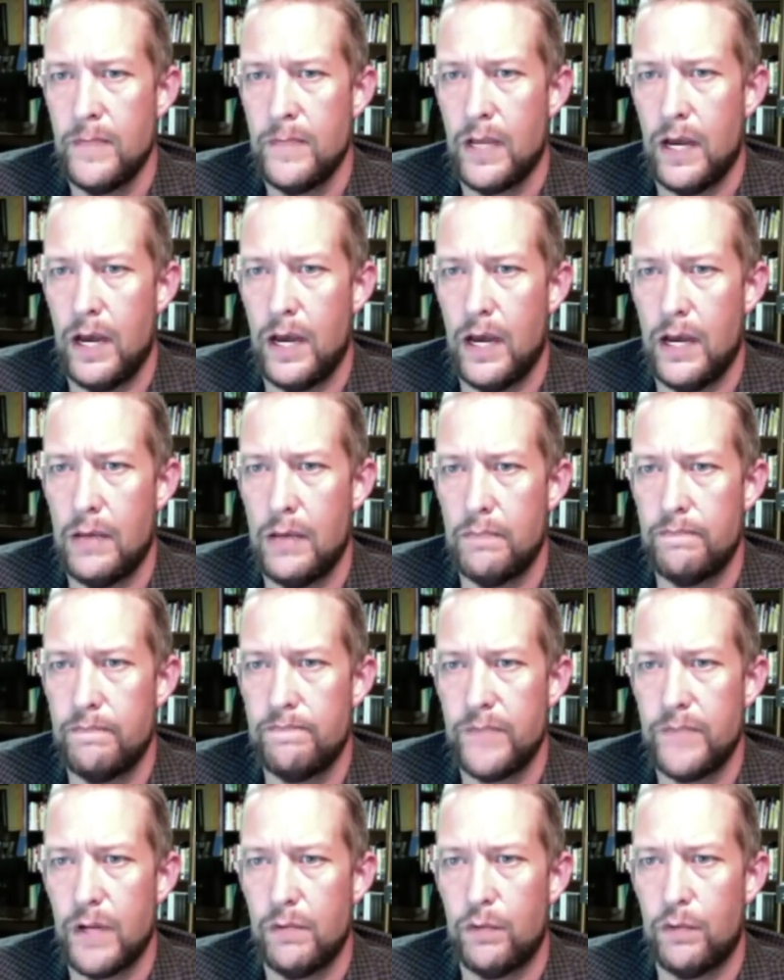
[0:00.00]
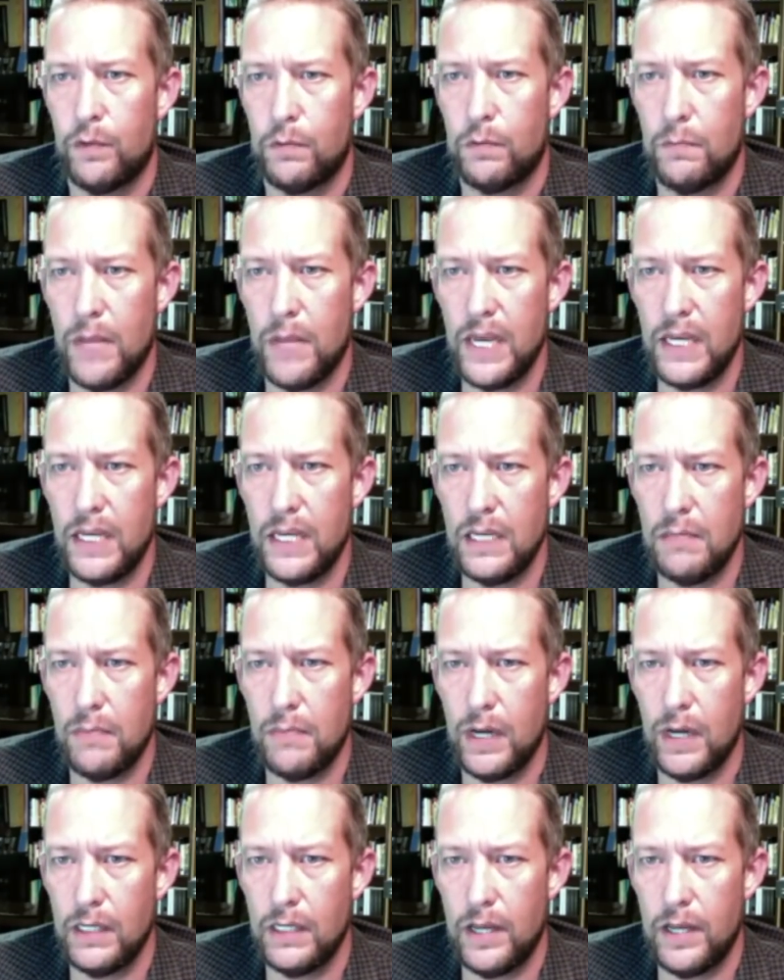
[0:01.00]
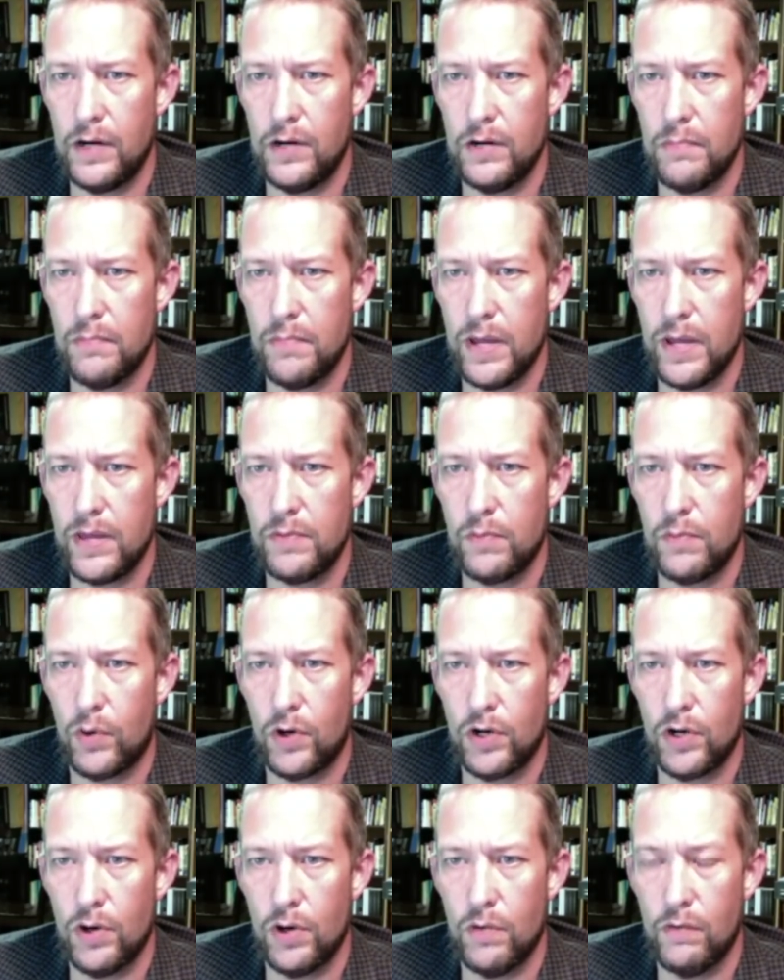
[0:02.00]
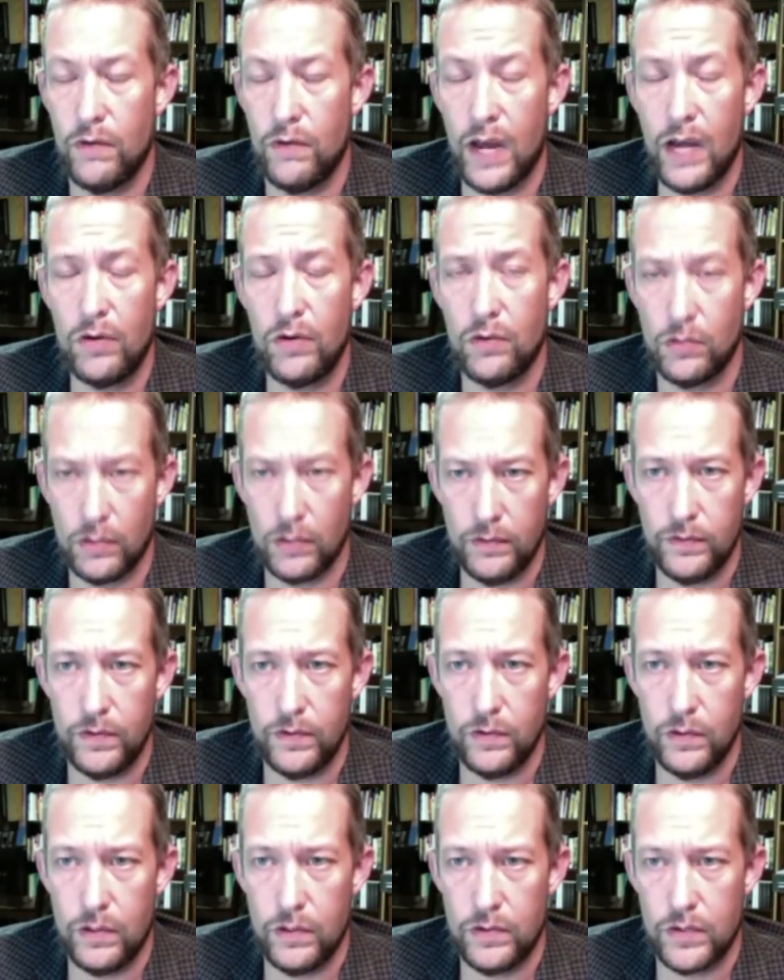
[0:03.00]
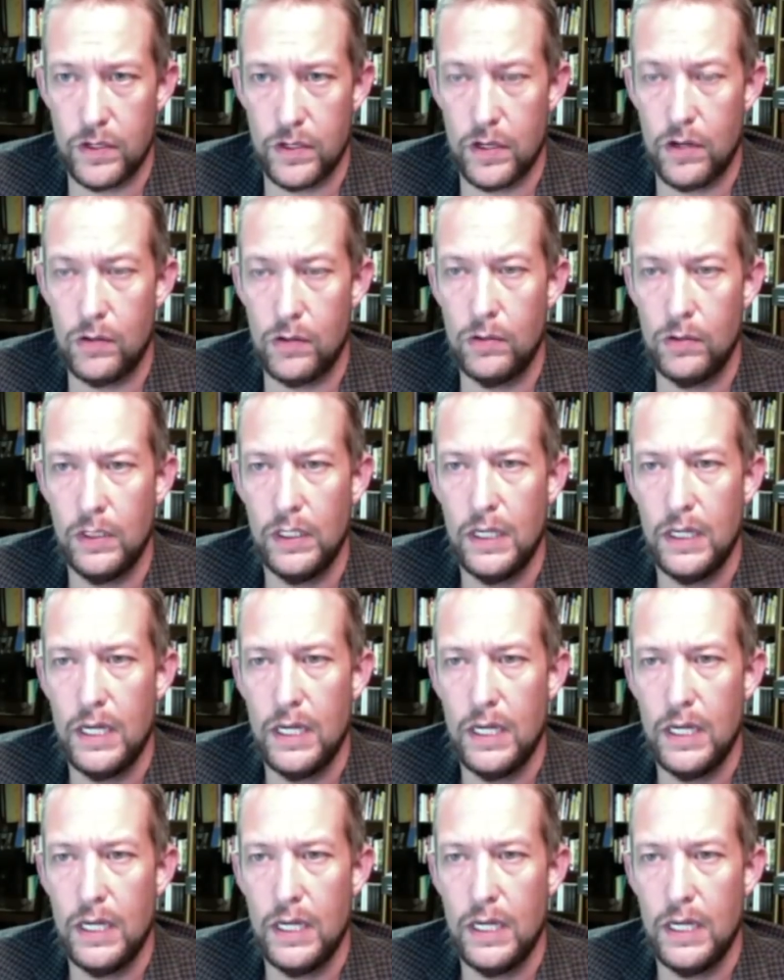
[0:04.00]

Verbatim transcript: For making my letter to Beth Moore go viral a few years ago.